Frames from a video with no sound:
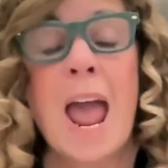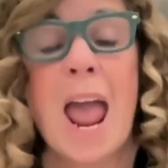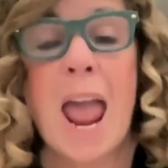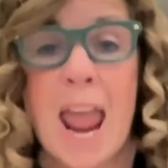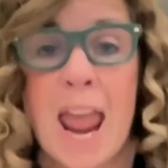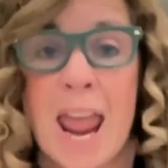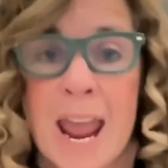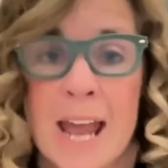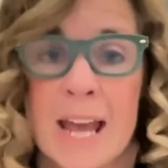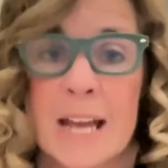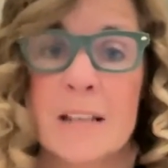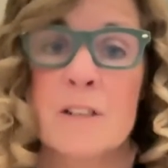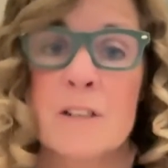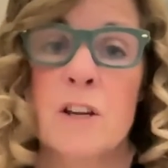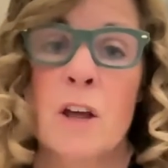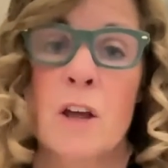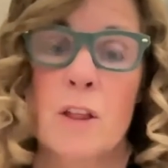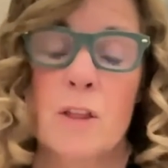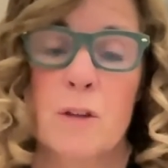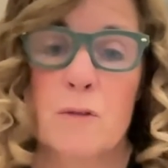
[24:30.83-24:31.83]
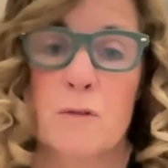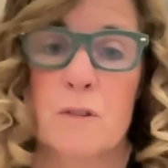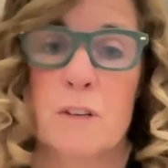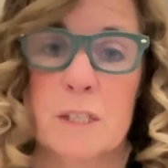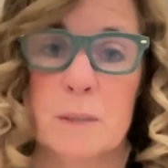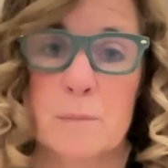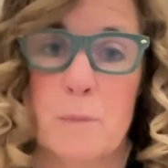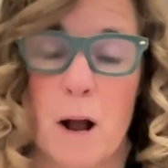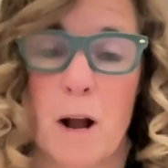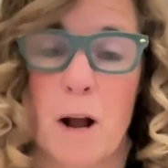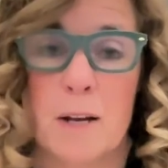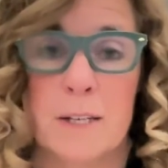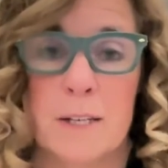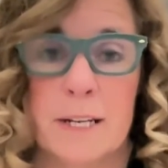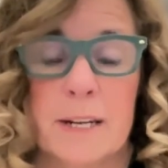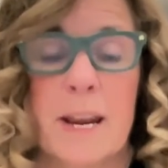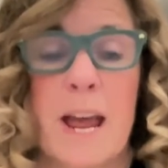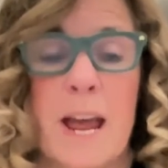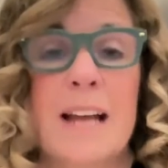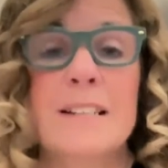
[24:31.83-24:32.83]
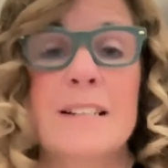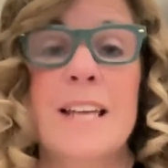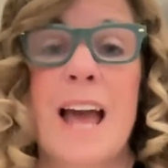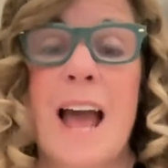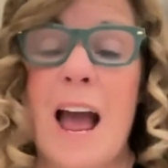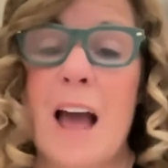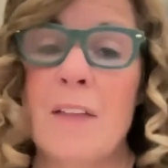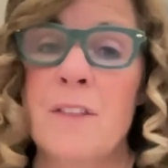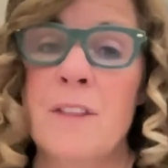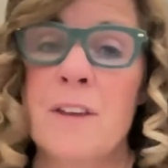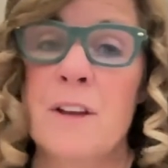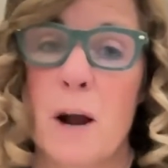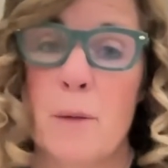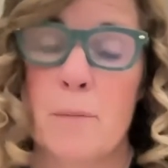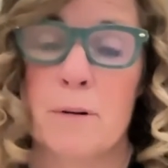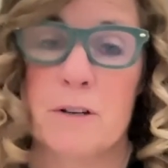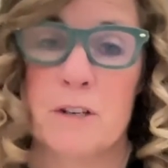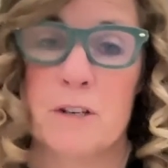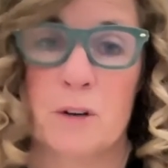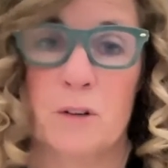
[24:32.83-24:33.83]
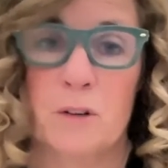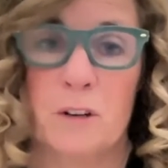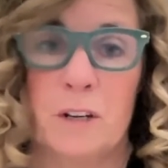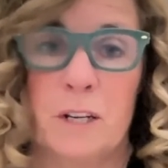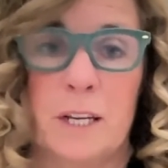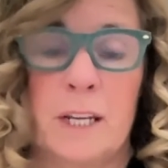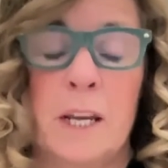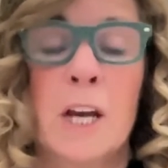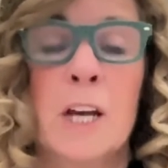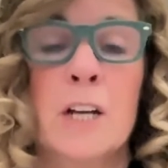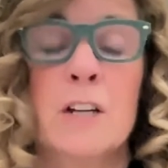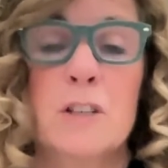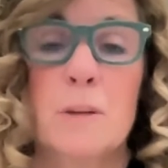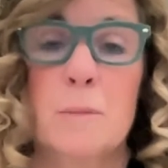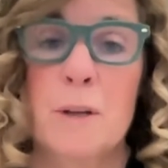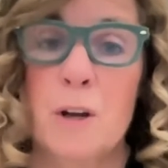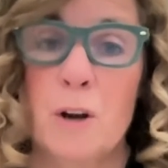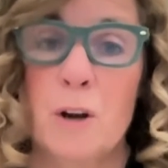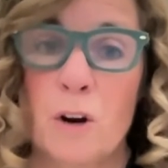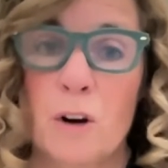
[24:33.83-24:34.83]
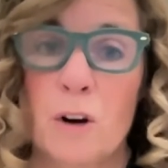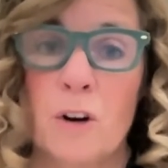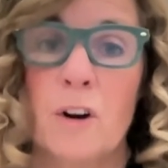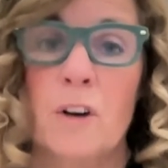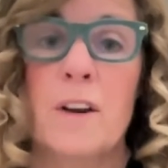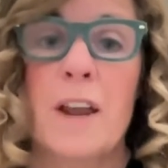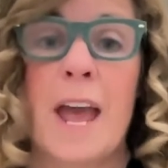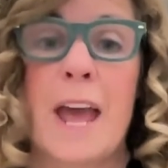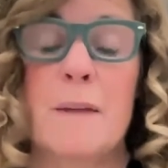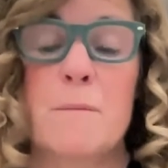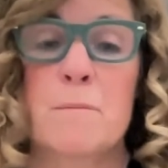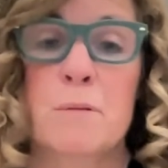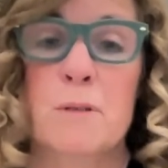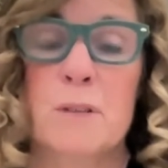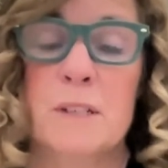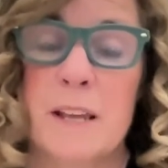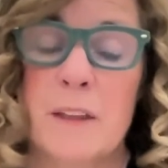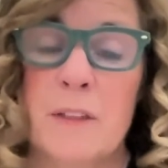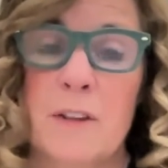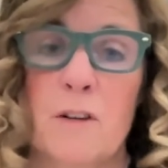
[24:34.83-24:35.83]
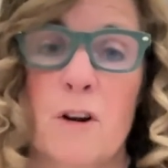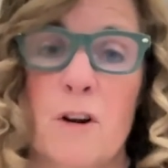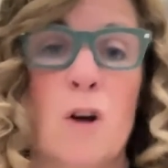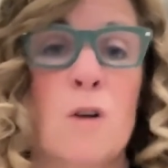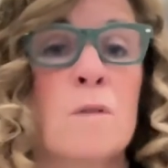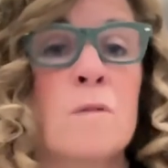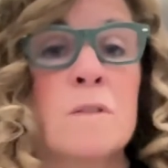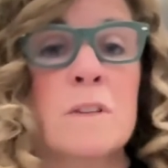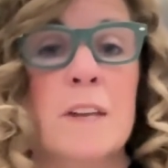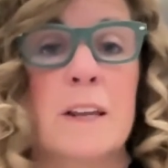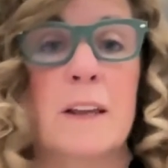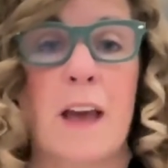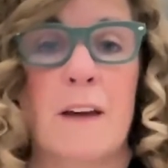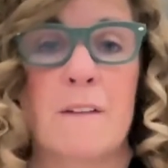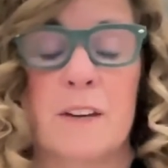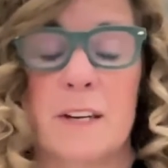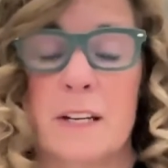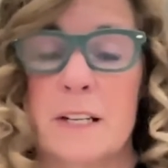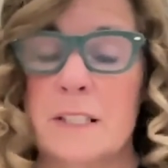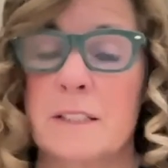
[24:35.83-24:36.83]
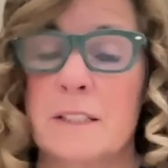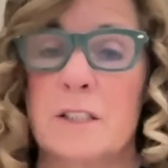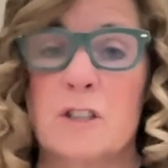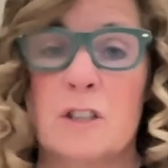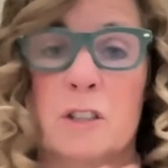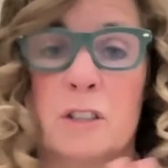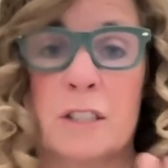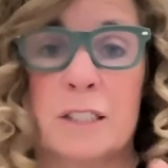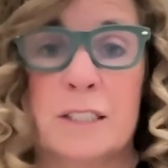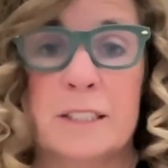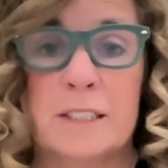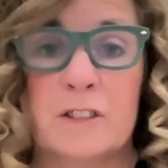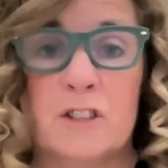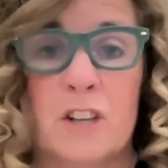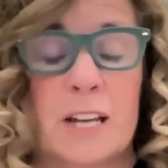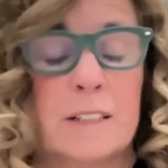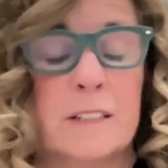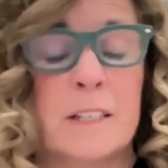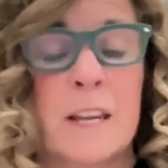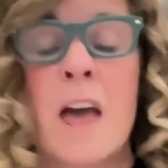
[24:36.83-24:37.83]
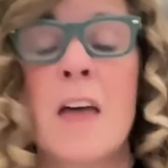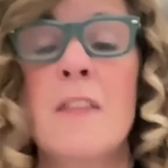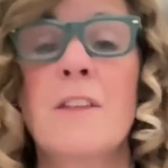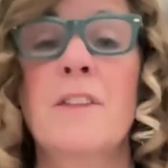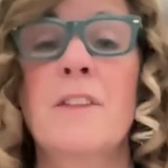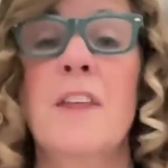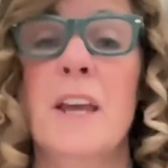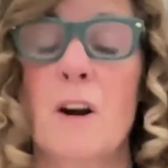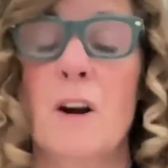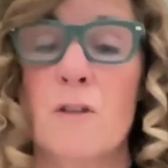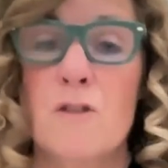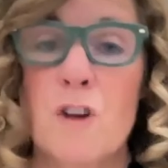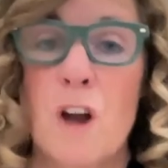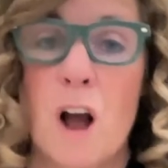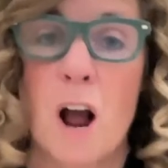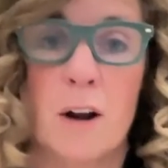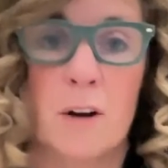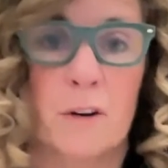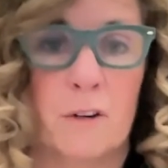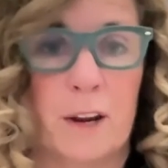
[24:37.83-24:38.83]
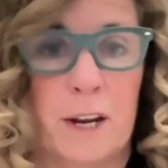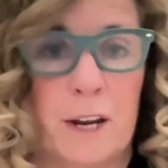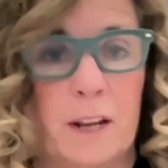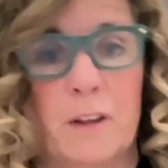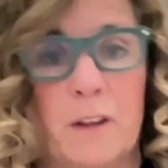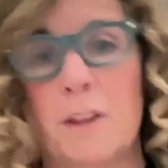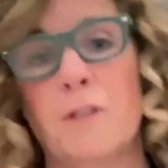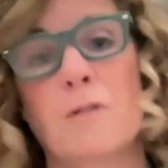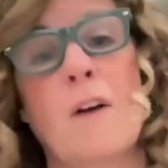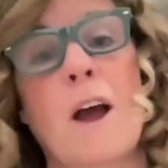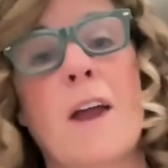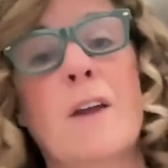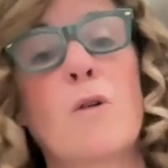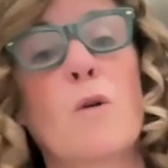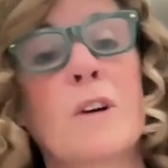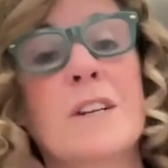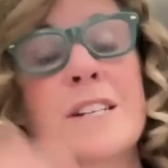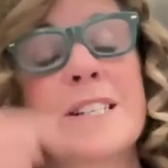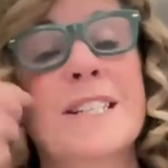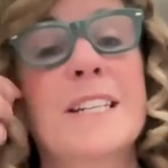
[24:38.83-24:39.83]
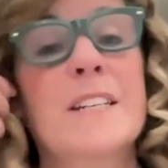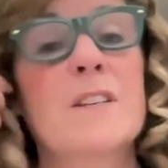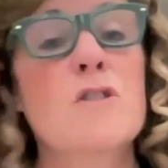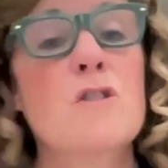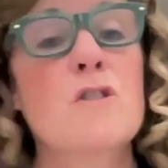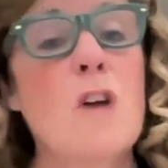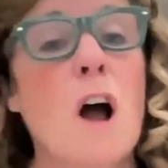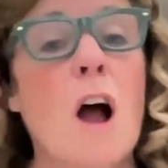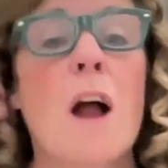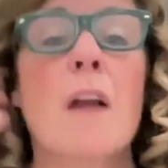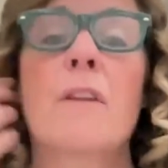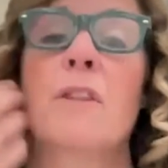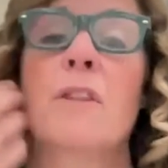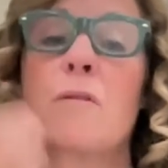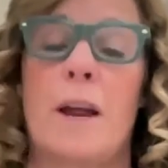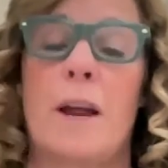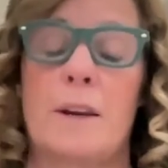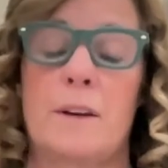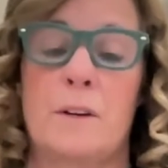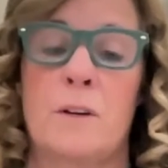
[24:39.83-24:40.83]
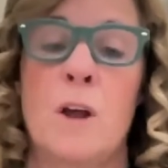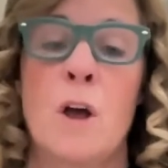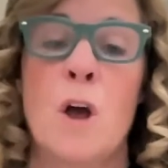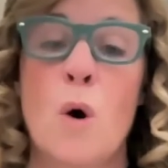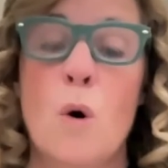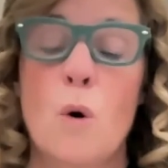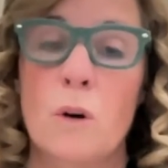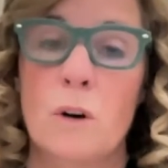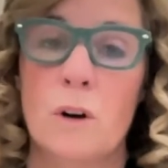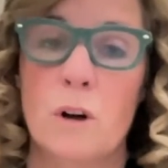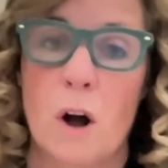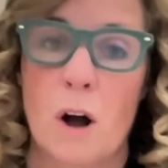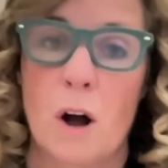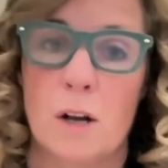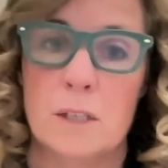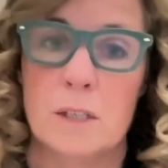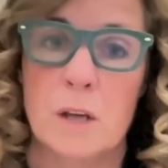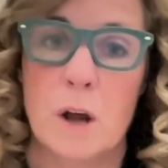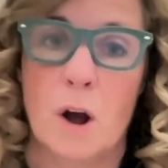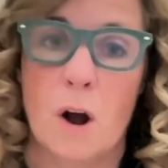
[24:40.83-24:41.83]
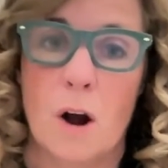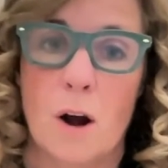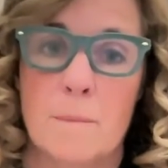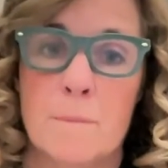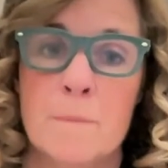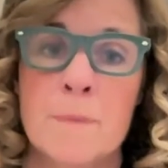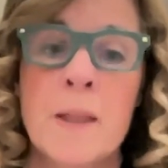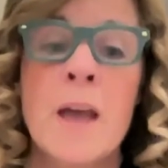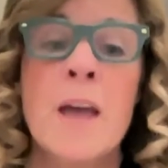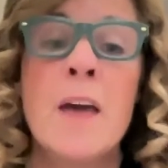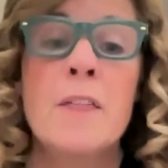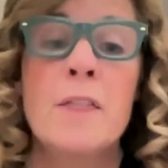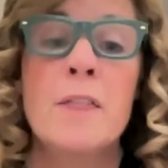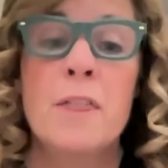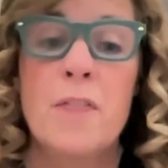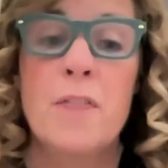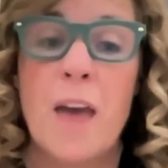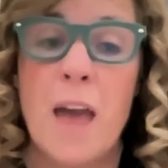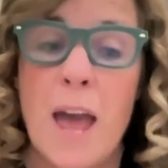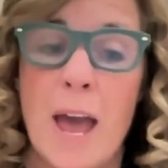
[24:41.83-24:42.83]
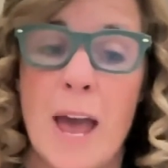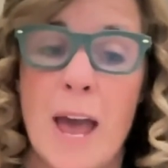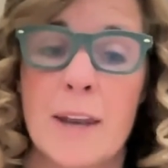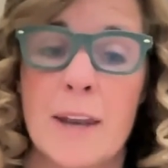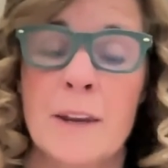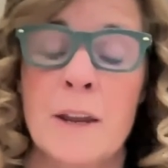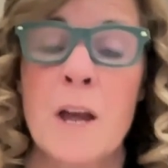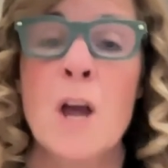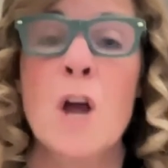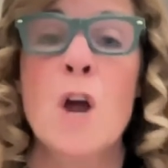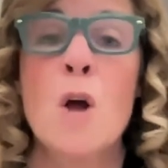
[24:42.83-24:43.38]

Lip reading: and the respondent has had the opportunity to be heard and present their own evidence to suggest that they are not creating a threat or did not threaten or cause harm, then